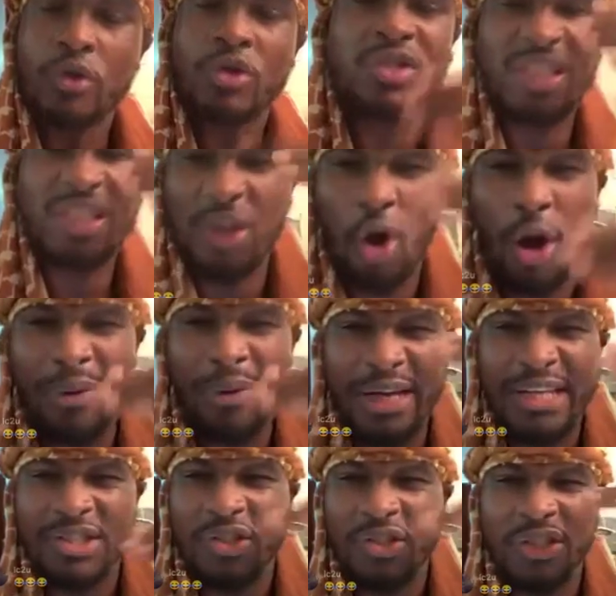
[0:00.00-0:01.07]
When you see
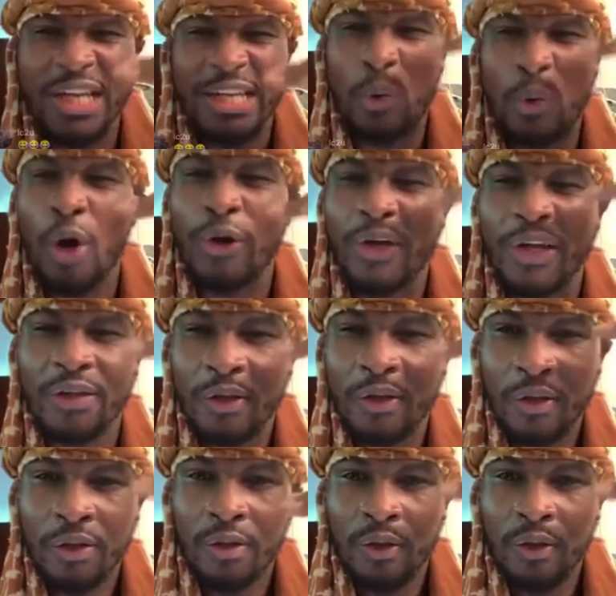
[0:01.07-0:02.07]
Carbonation steady working.